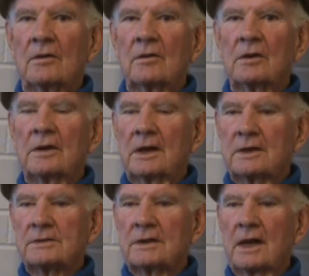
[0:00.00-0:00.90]
Oh,
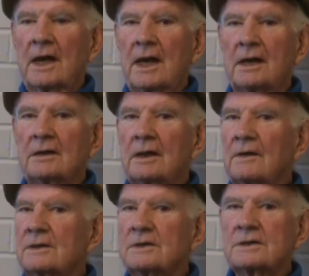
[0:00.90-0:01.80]
yes. And
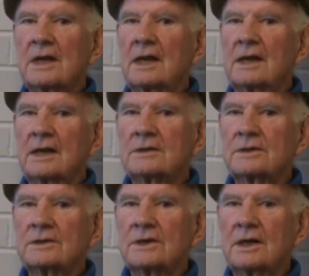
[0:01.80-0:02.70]
this is not nice
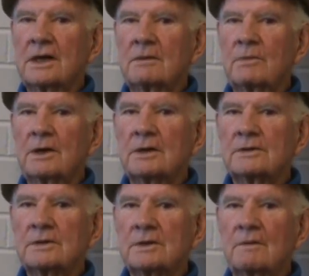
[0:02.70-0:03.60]
to say
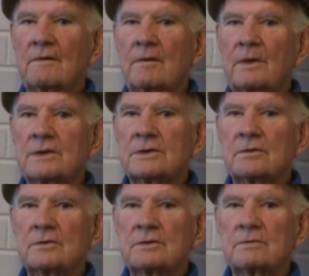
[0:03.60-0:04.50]
because they're some of our best
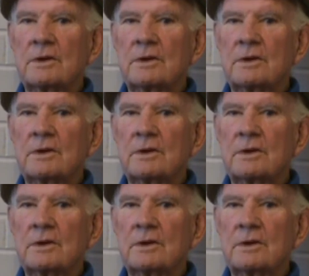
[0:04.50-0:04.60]
soldiers,